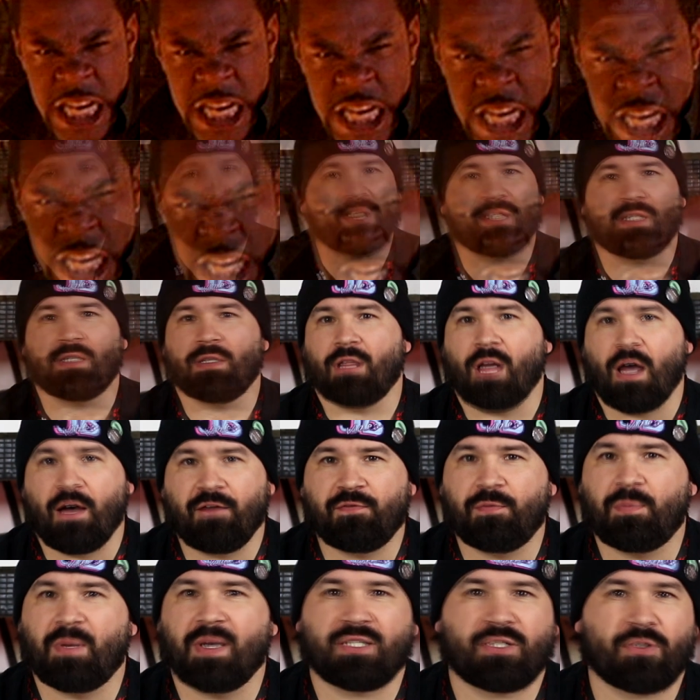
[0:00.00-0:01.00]
I've always
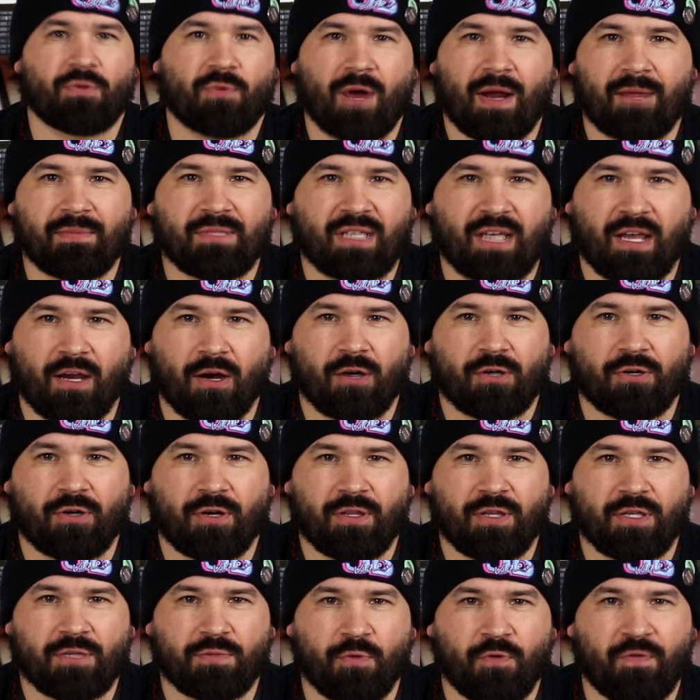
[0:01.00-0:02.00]
loved Busta Rhymes' character
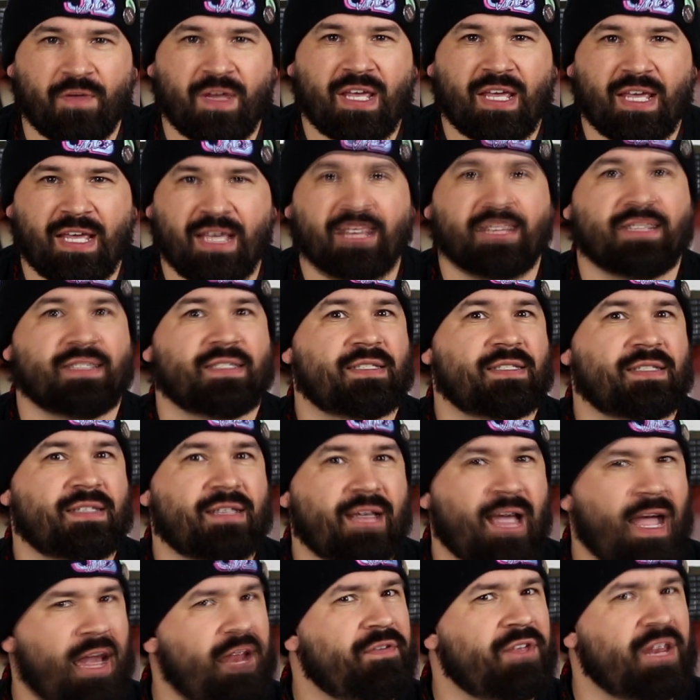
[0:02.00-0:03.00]
in this movie. He's
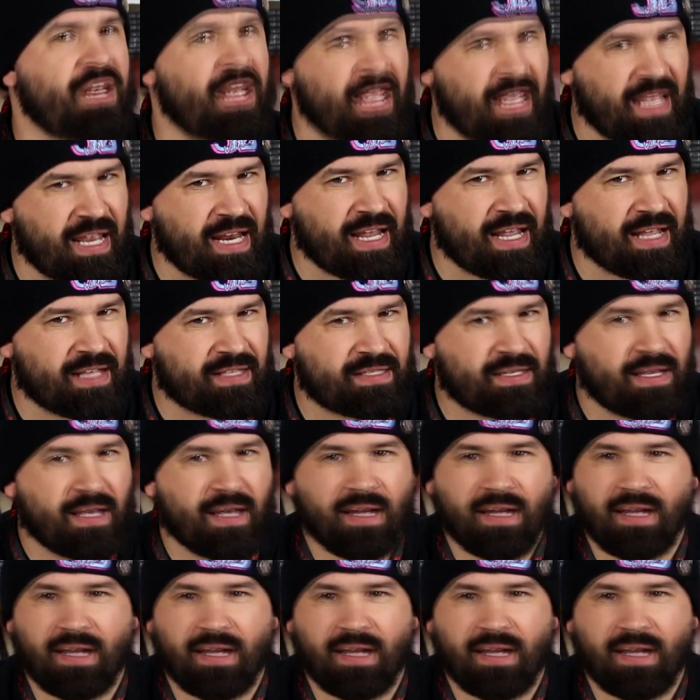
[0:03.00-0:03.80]
kind of an idiot.